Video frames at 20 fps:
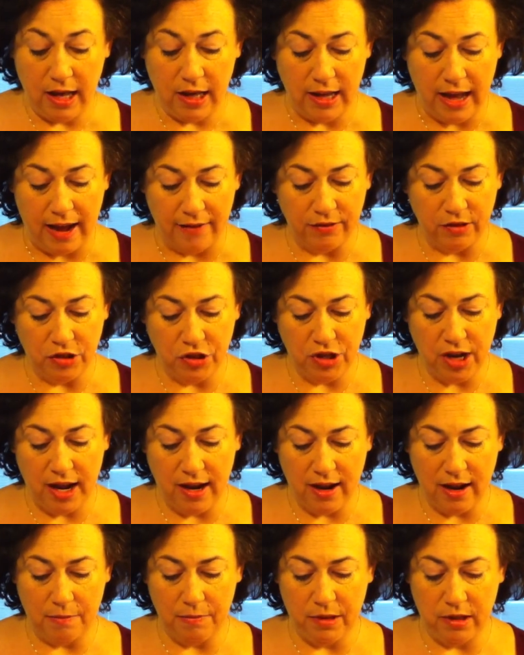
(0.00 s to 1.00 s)
You have to
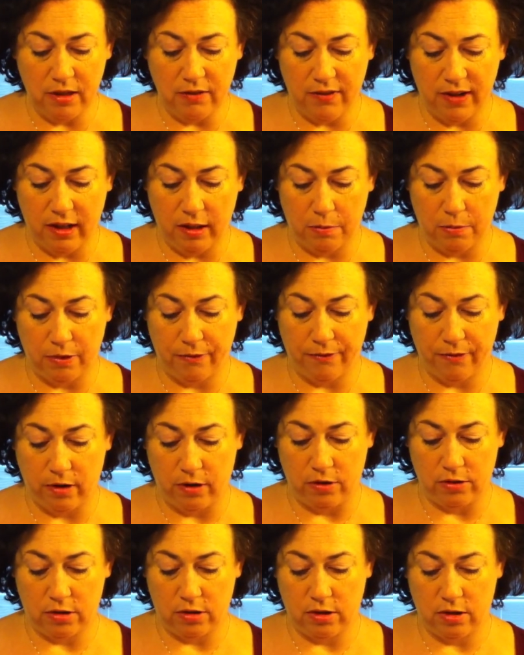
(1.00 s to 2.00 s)
shake up the developer
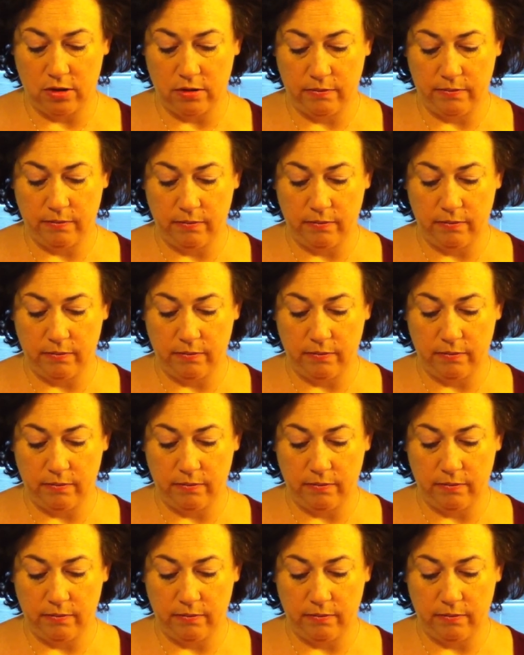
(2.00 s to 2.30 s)
first.